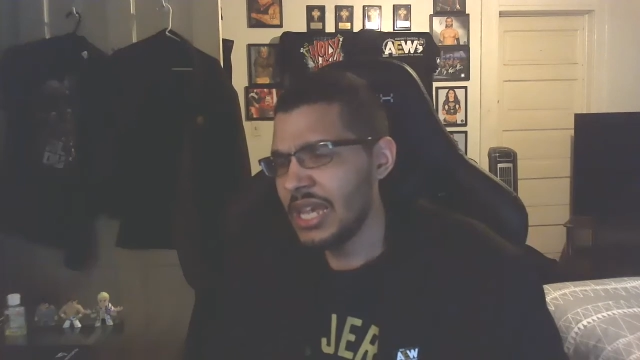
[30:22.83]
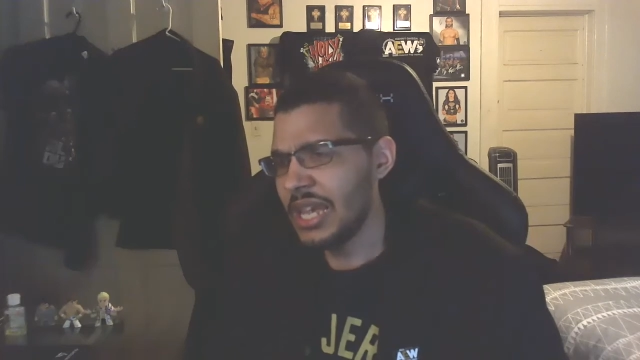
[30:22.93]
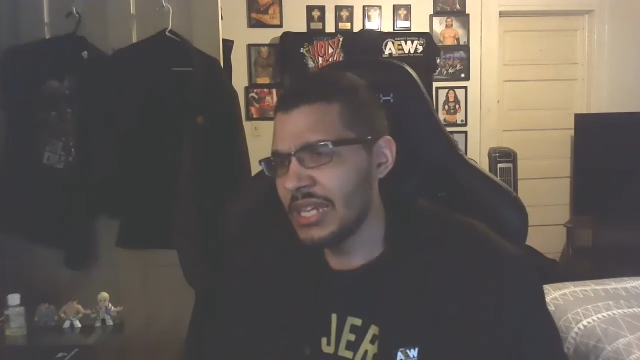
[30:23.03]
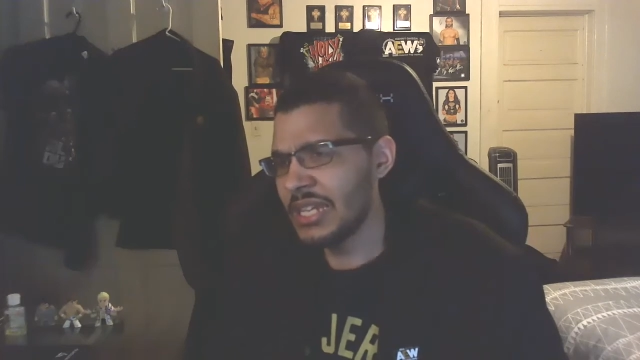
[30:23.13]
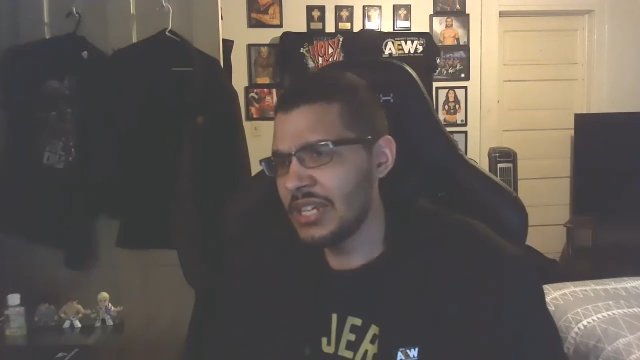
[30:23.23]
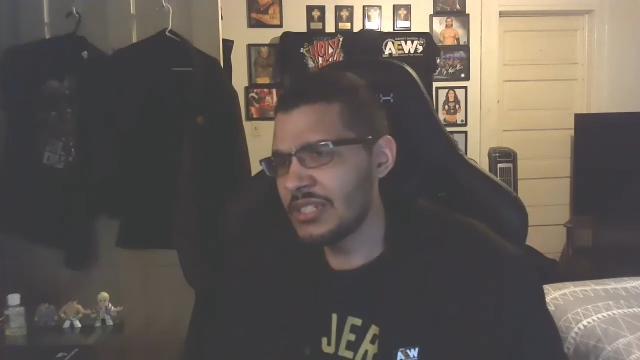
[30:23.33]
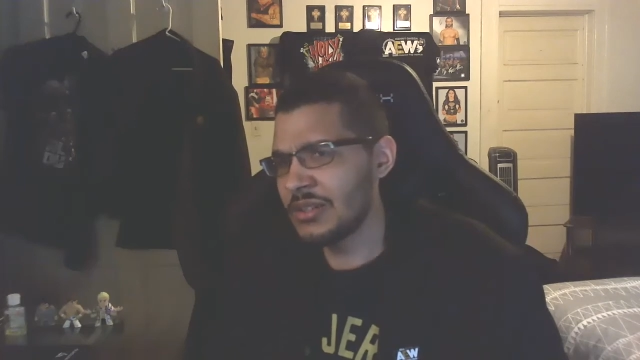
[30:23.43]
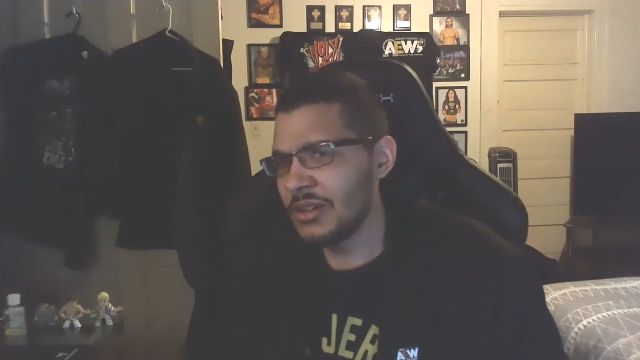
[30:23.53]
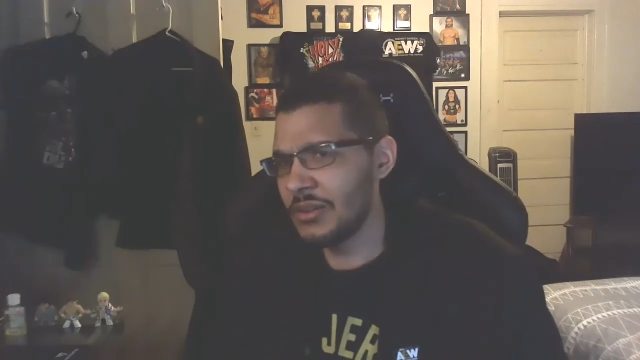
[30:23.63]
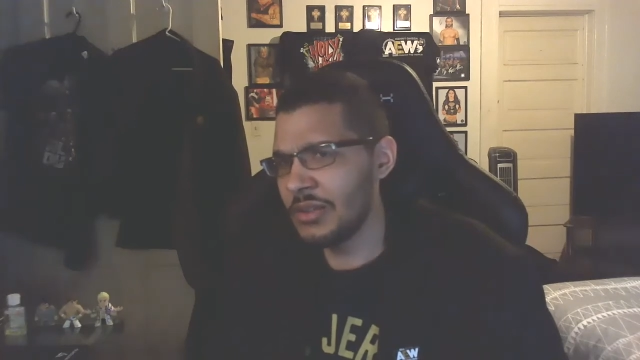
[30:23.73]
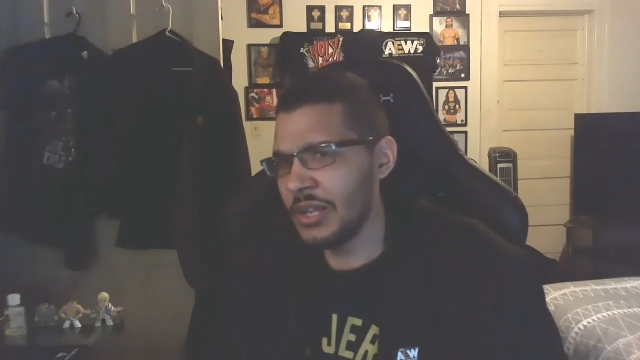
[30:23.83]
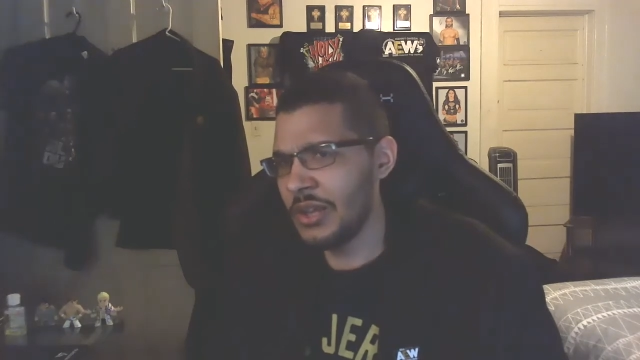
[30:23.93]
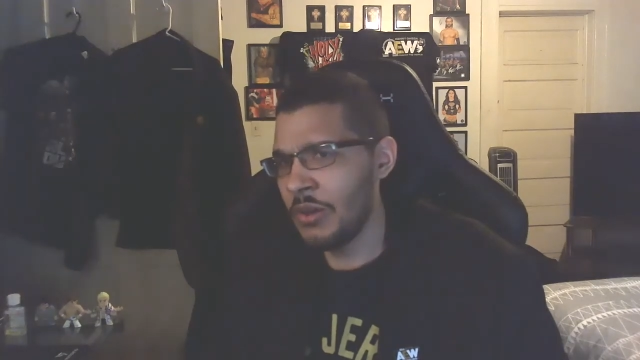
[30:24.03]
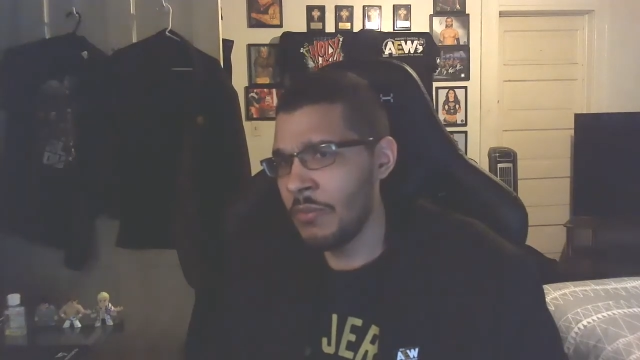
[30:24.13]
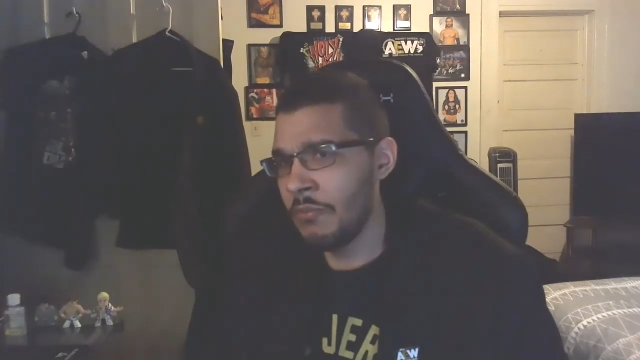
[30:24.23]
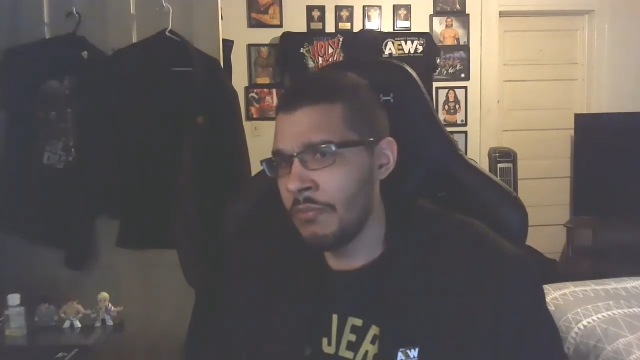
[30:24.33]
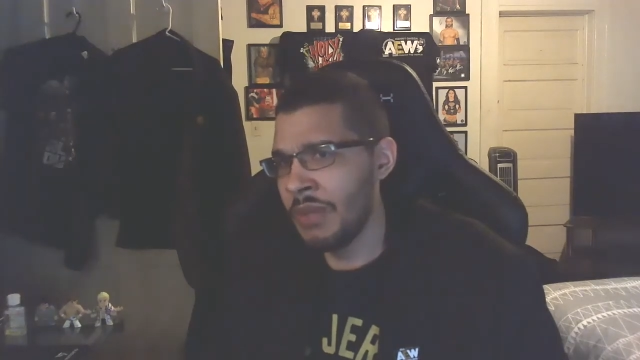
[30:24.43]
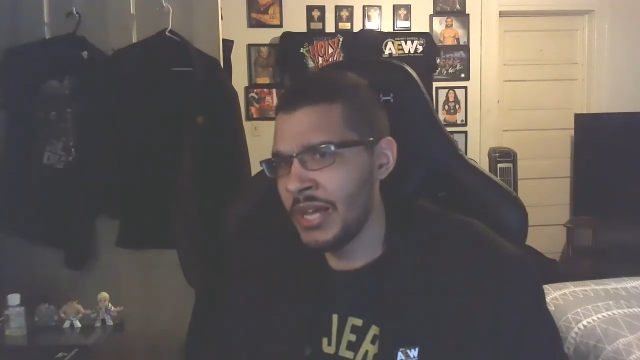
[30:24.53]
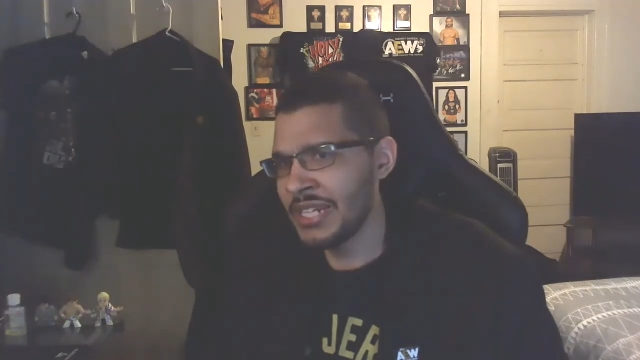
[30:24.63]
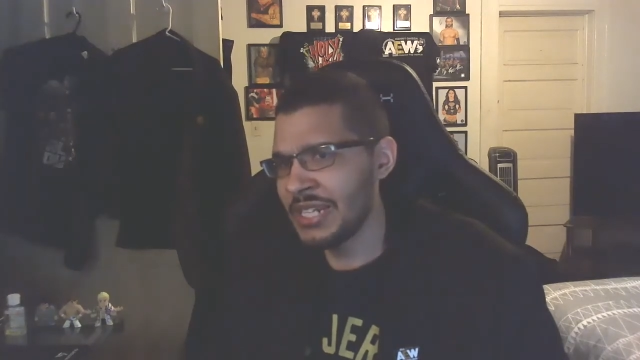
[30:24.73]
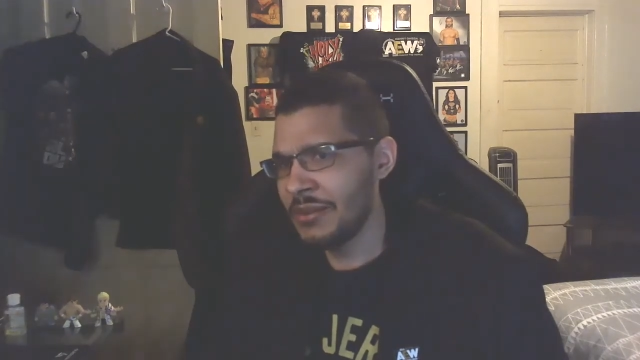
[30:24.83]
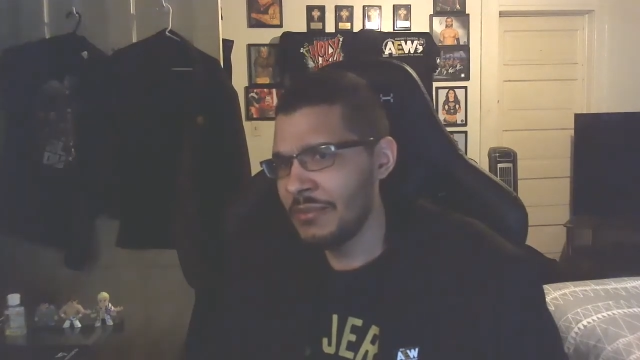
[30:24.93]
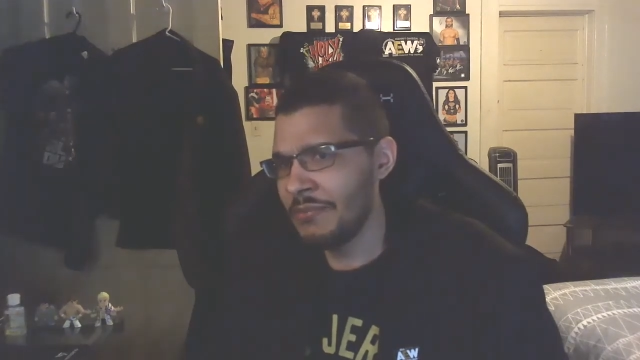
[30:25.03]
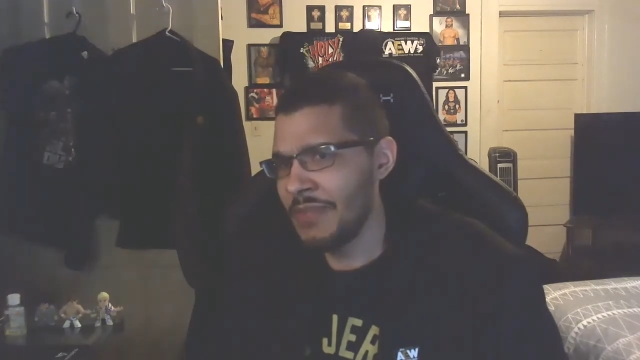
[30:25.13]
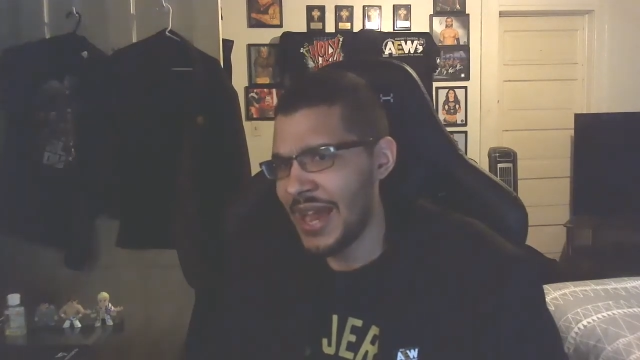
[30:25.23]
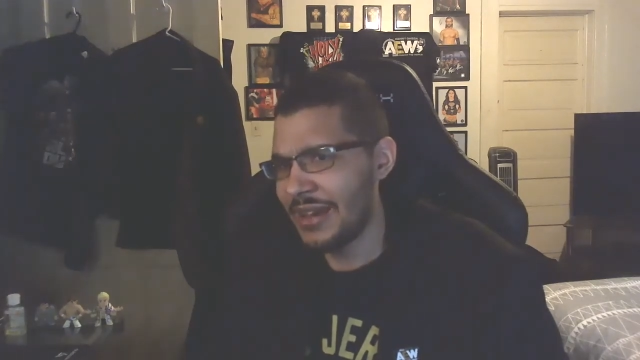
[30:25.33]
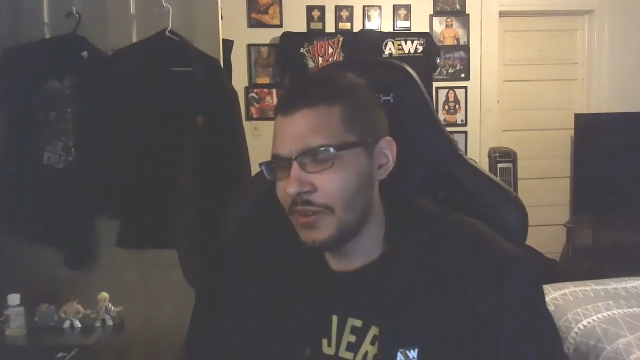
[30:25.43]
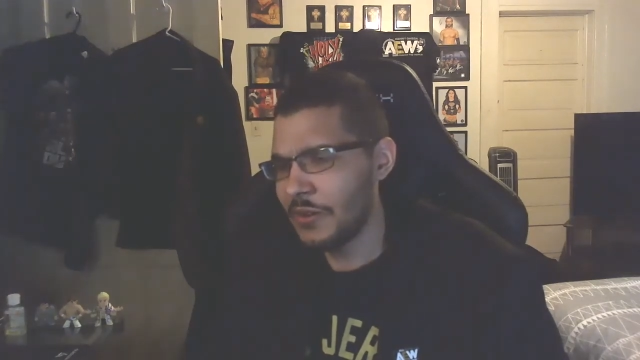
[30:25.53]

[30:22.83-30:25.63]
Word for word: and get your little bunny back.